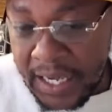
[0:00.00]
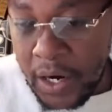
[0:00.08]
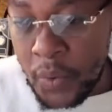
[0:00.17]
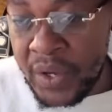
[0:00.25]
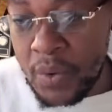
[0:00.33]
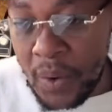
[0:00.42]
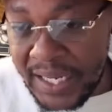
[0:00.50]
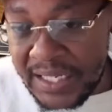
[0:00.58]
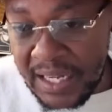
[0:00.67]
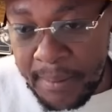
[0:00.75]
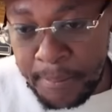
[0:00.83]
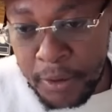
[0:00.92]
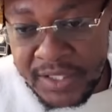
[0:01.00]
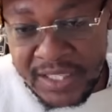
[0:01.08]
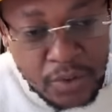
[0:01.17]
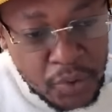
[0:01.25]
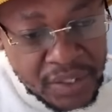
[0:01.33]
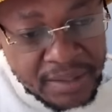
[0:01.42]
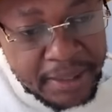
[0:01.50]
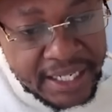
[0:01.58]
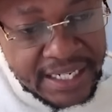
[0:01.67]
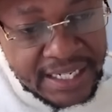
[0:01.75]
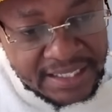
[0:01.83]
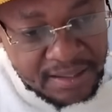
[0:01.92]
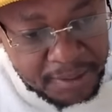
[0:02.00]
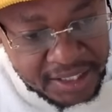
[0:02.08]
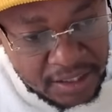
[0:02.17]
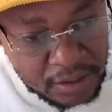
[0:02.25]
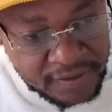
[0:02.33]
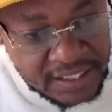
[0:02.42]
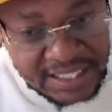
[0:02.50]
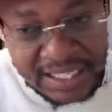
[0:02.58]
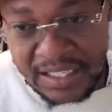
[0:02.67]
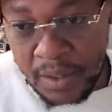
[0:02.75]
we want Ramaphosa to remain as the president of this country.